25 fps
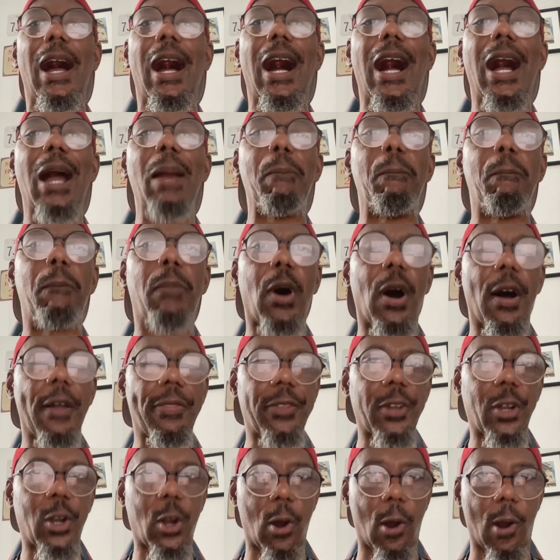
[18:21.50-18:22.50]
I
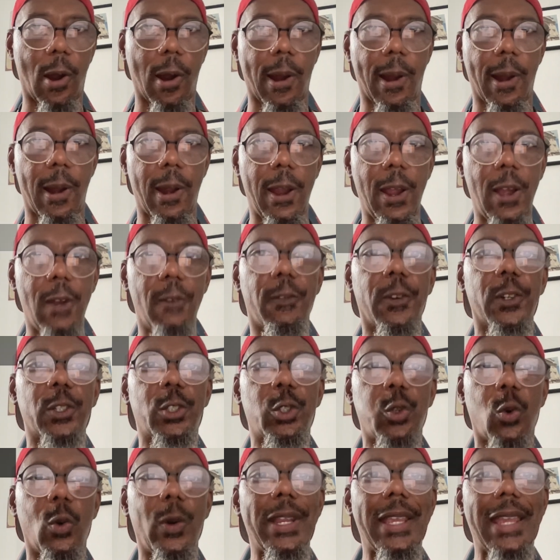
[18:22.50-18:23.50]
bought the car for
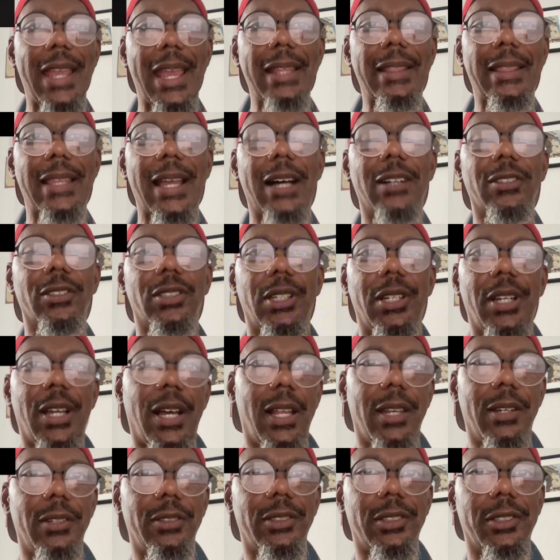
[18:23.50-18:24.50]

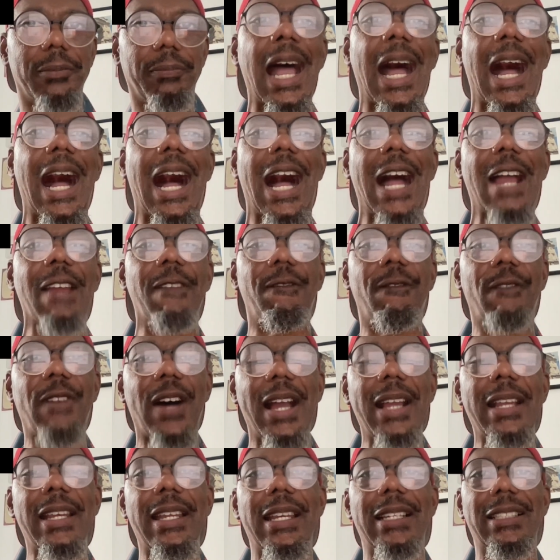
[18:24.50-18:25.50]
$28,000. I
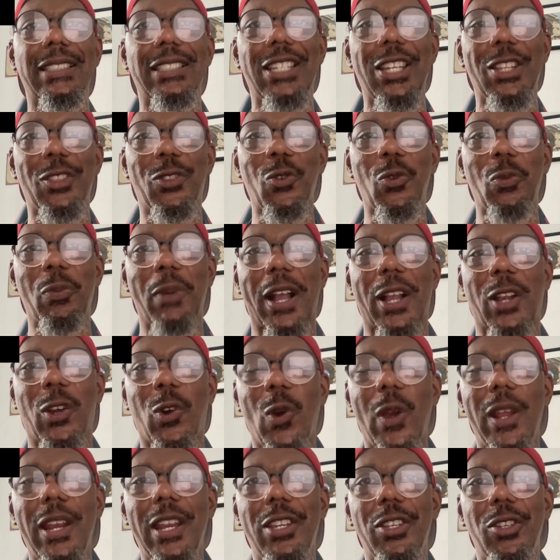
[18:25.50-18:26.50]
financed it through my
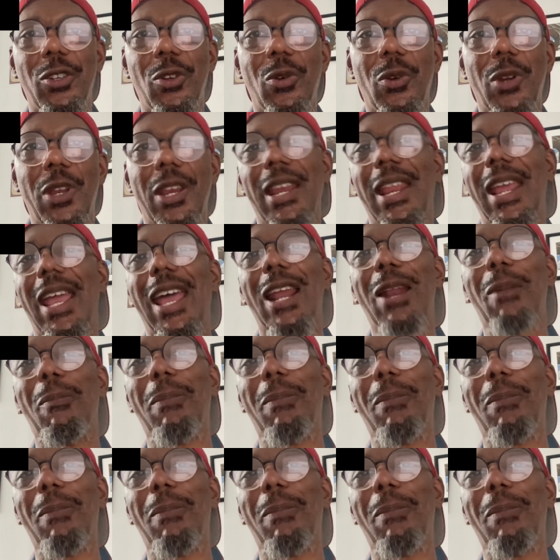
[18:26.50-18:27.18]
credit union at